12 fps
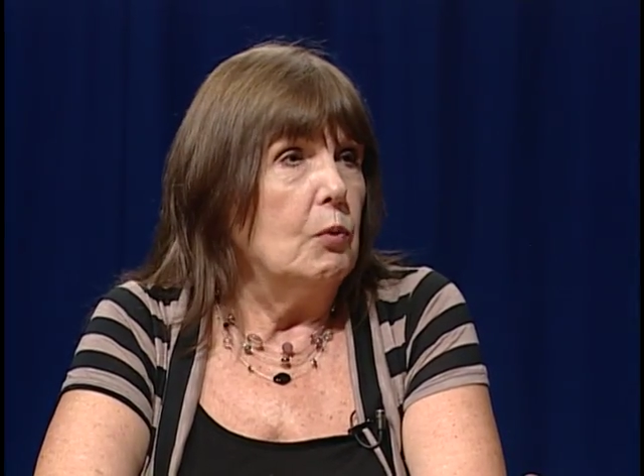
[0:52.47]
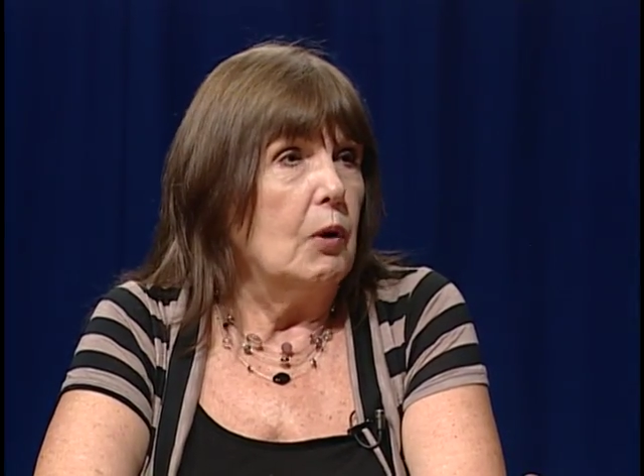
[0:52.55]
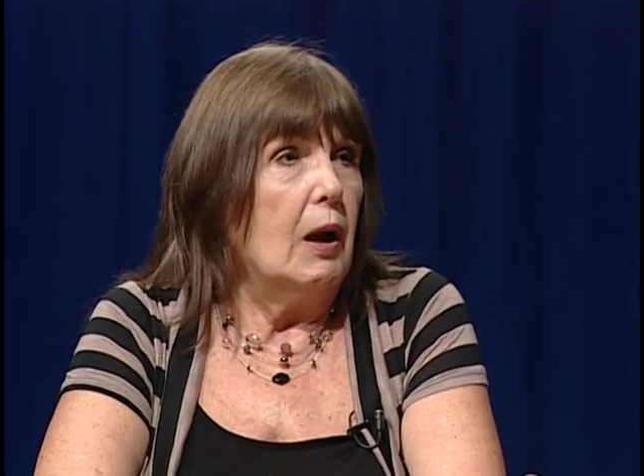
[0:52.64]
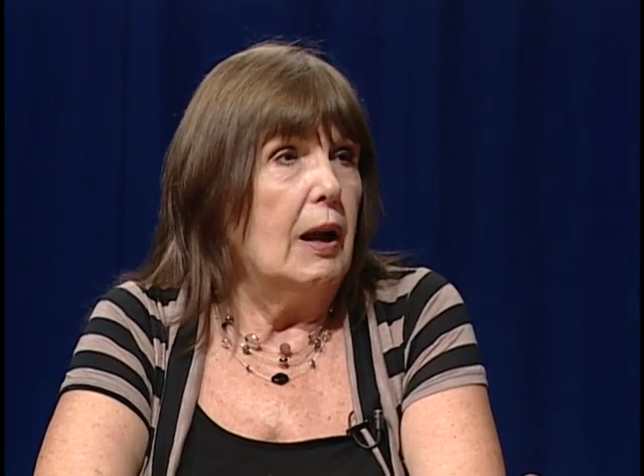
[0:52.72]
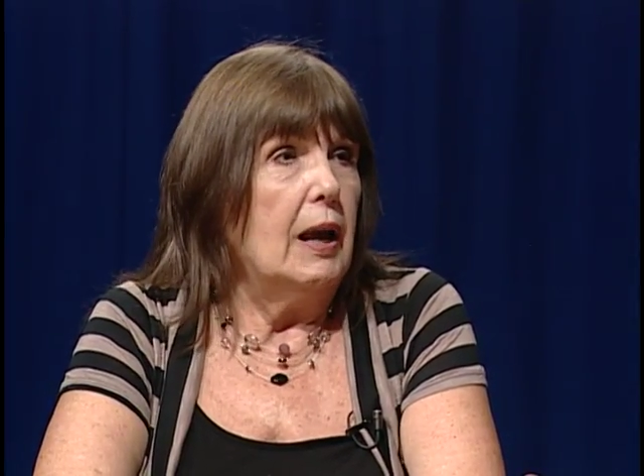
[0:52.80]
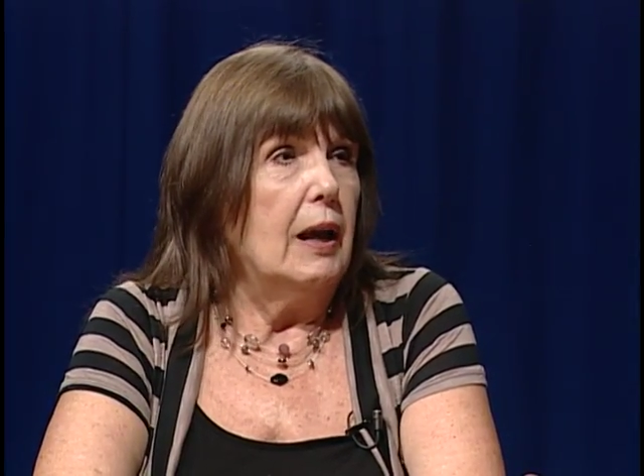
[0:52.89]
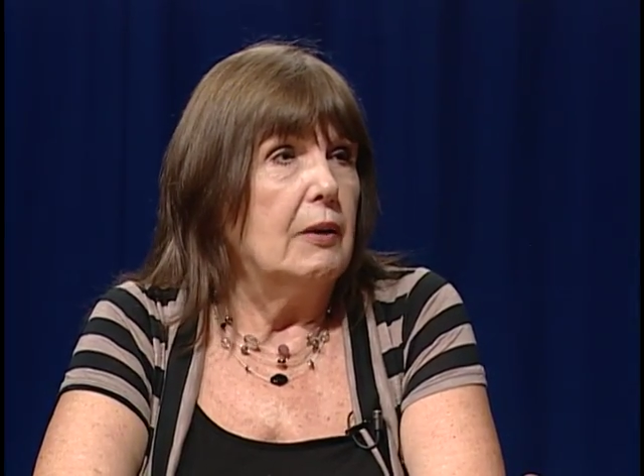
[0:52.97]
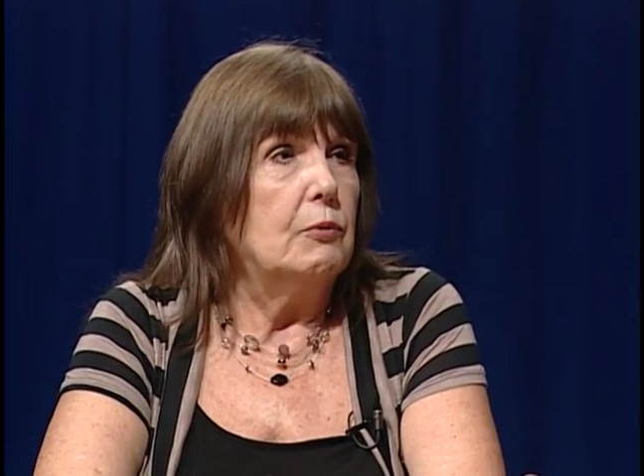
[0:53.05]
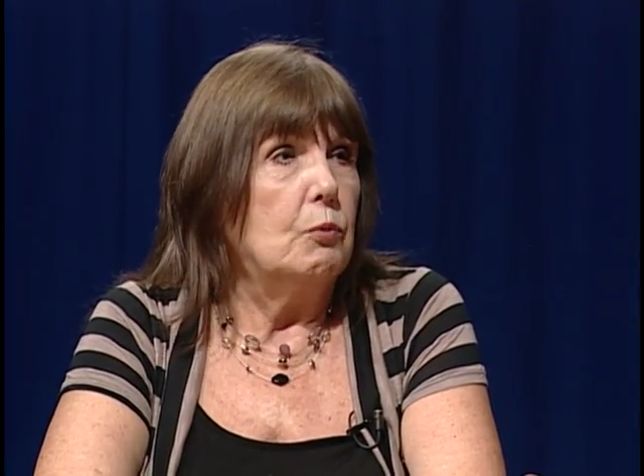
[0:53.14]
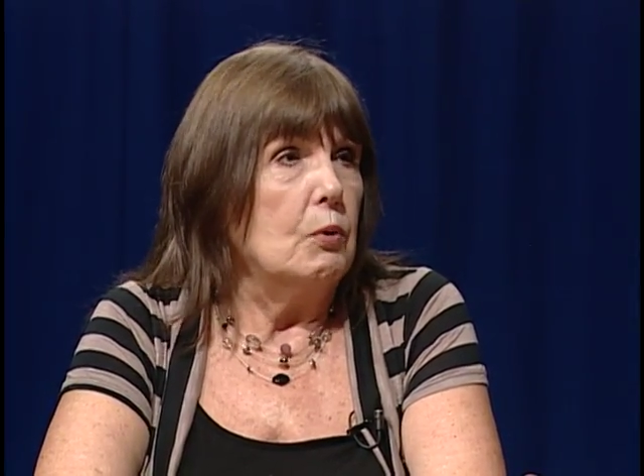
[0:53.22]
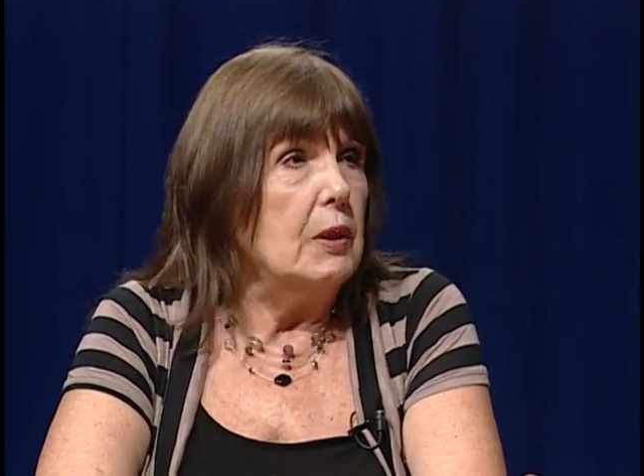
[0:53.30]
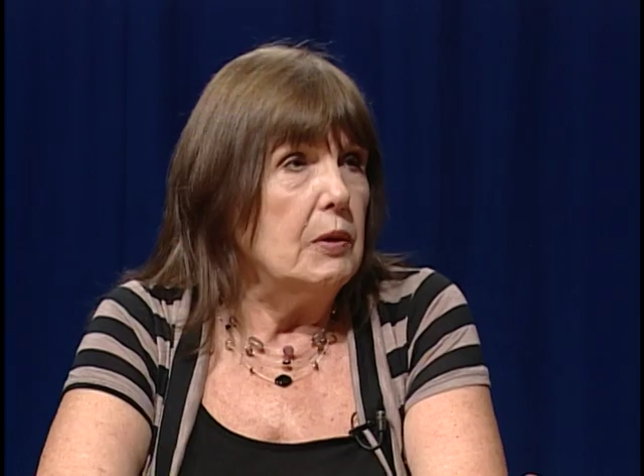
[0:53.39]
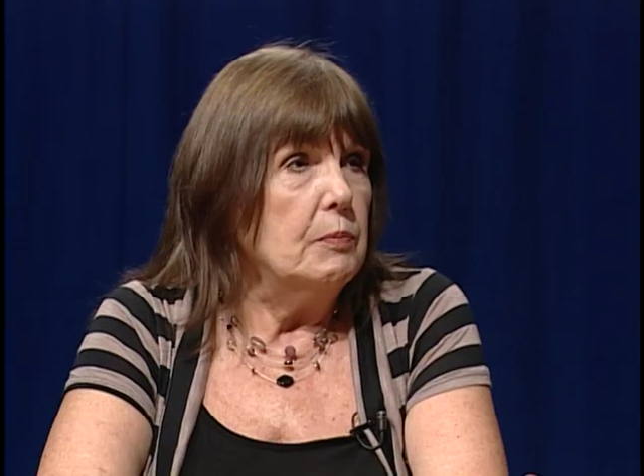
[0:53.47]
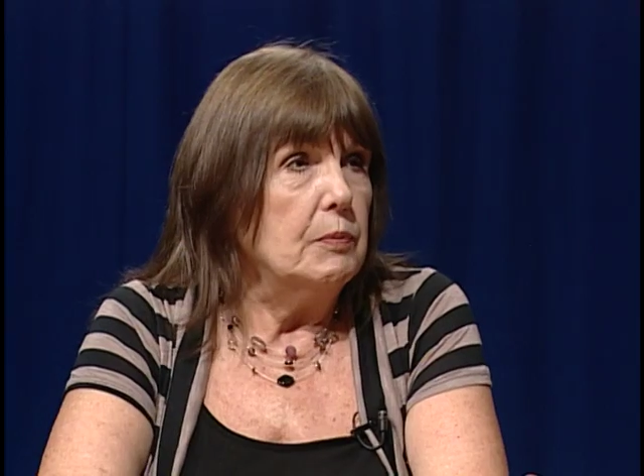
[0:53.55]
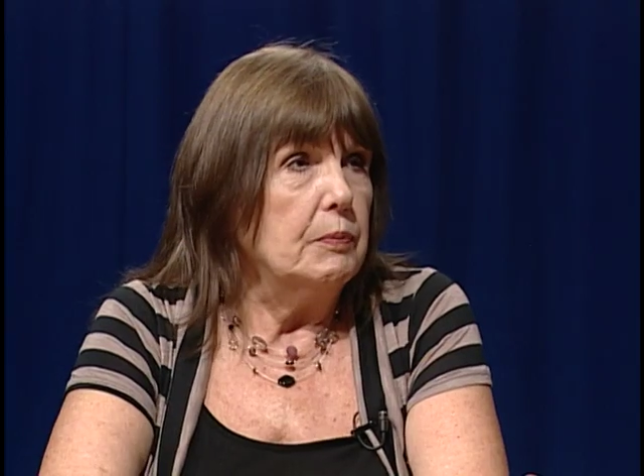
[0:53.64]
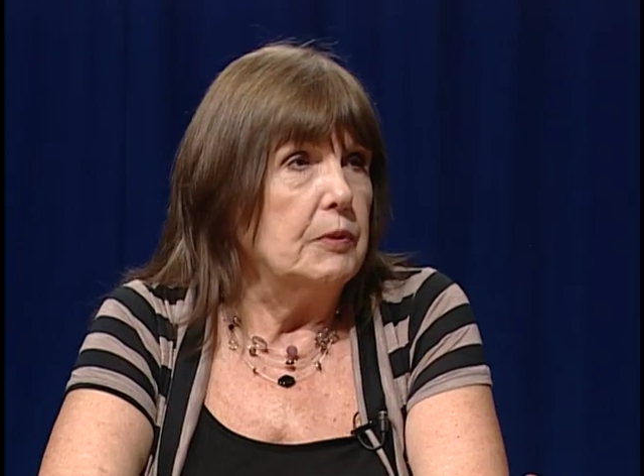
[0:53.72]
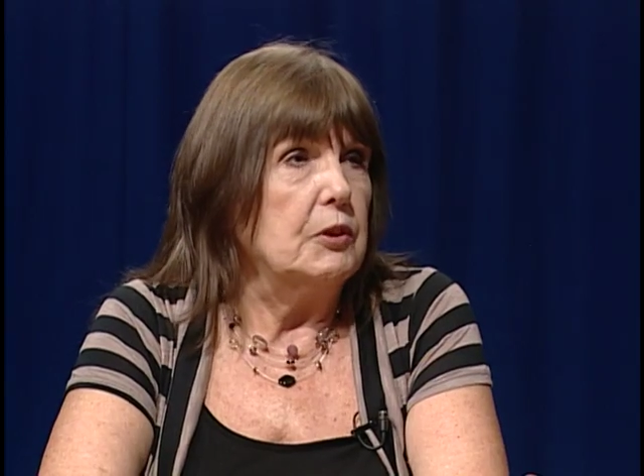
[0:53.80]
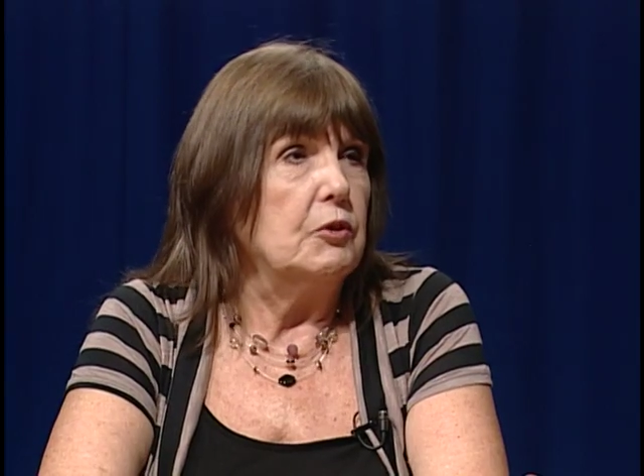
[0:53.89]
where I had rhythm
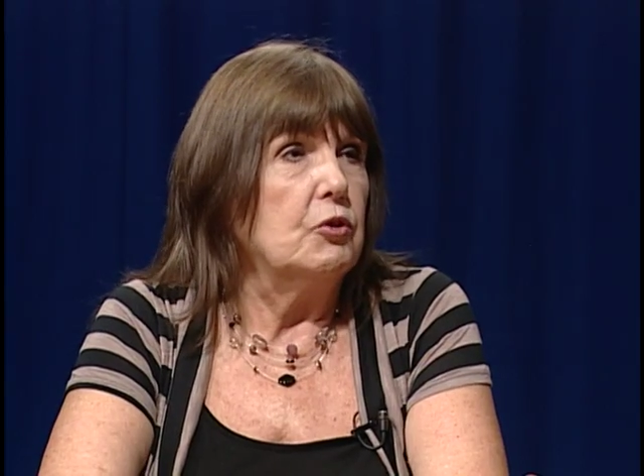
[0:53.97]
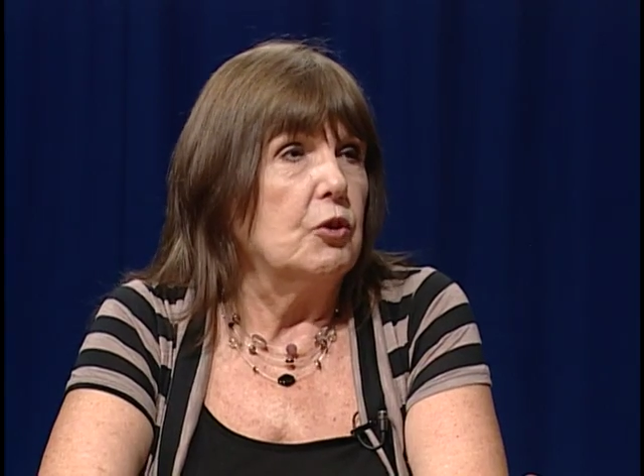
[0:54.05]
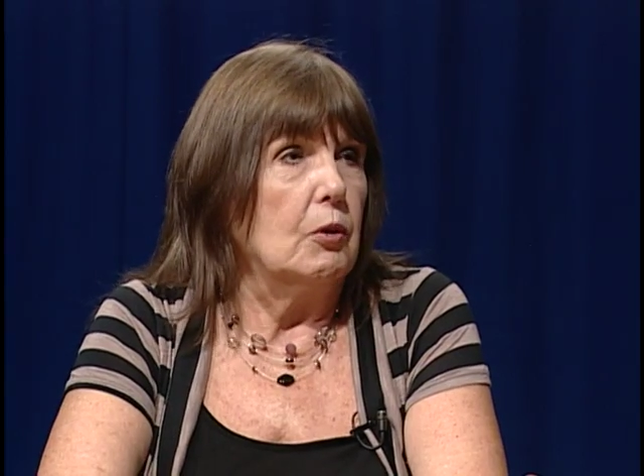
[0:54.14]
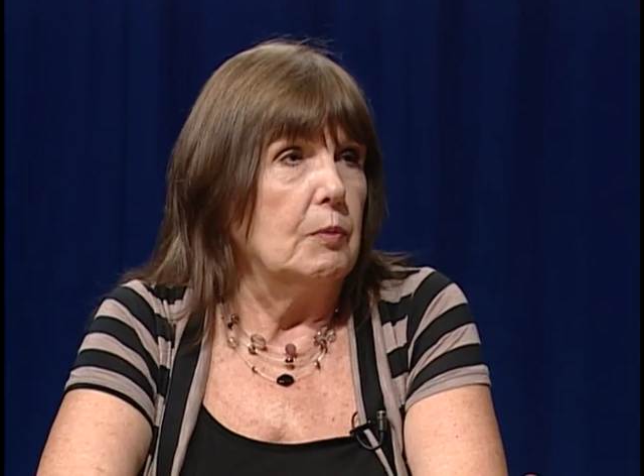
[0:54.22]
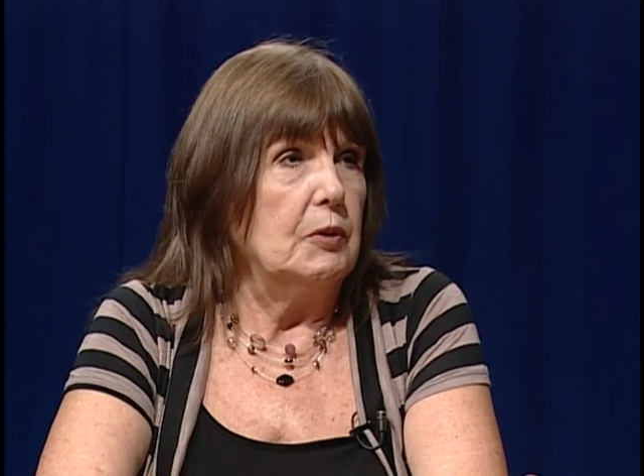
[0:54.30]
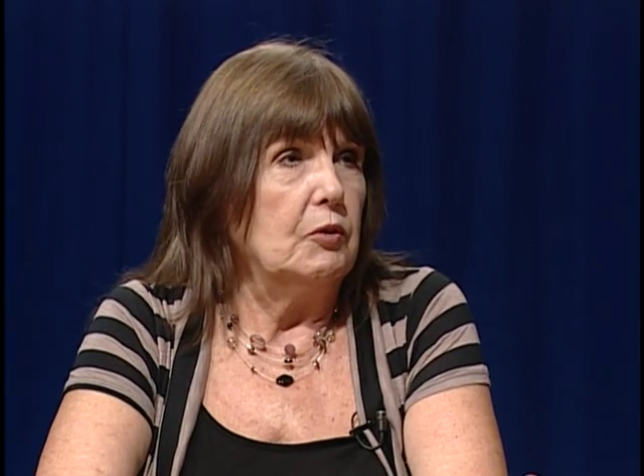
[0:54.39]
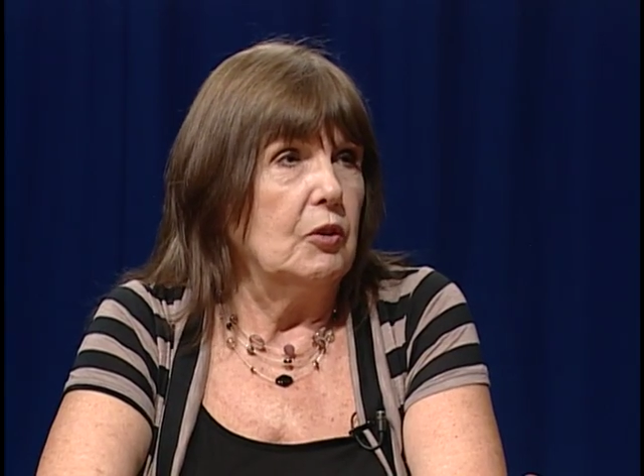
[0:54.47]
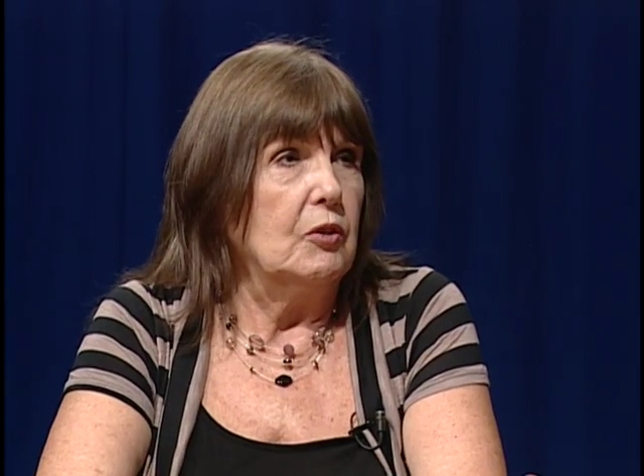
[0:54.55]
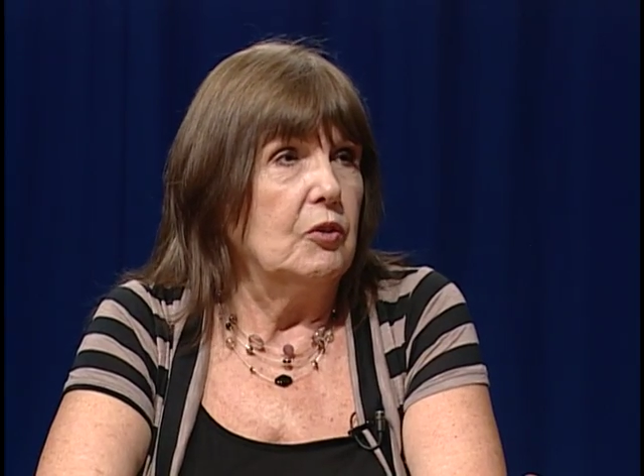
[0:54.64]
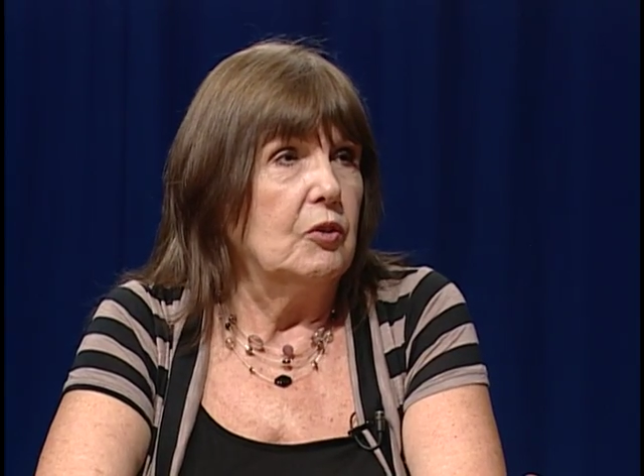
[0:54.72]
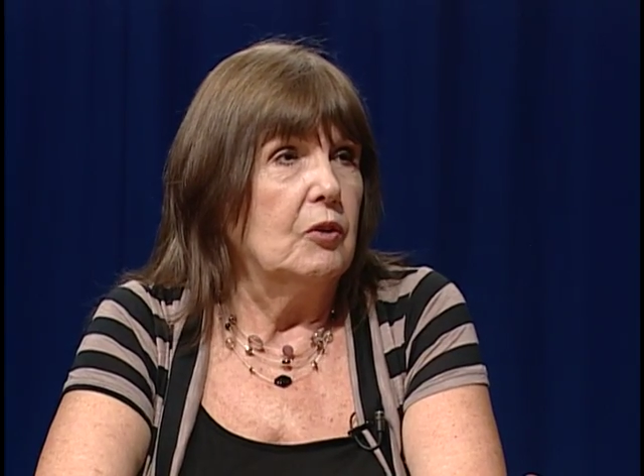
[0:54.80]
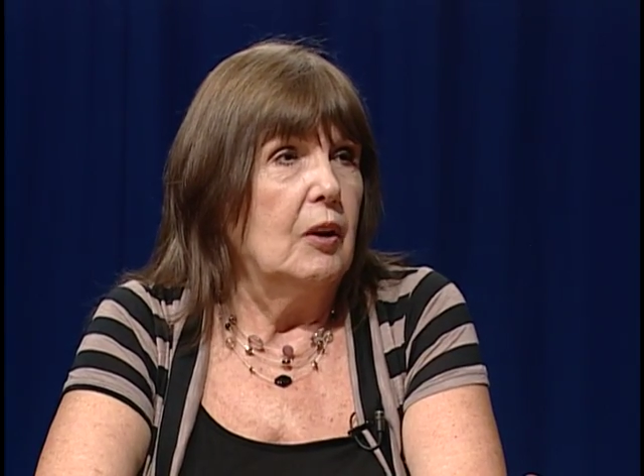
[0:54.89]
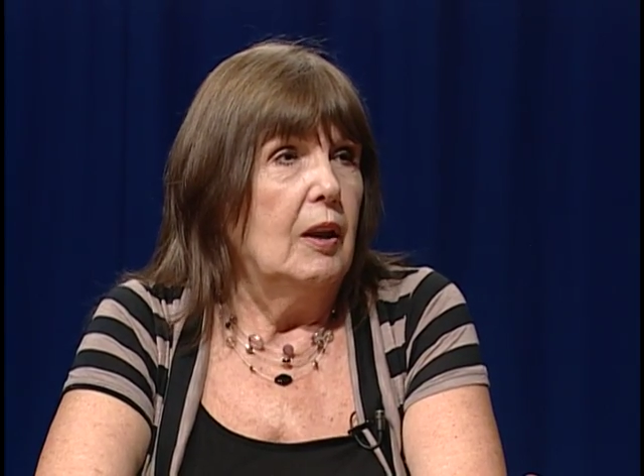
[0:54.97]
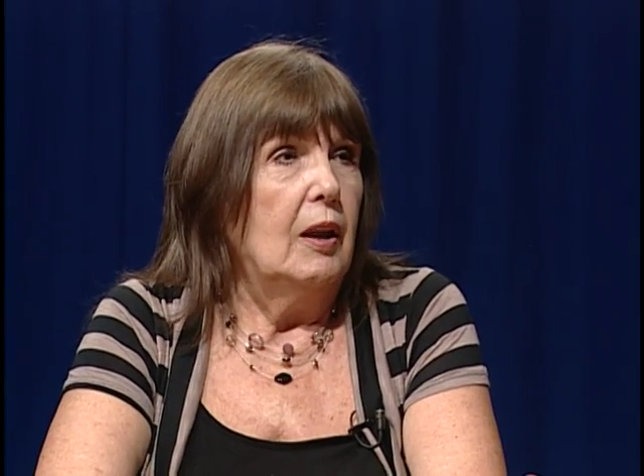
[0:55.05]
disturbances,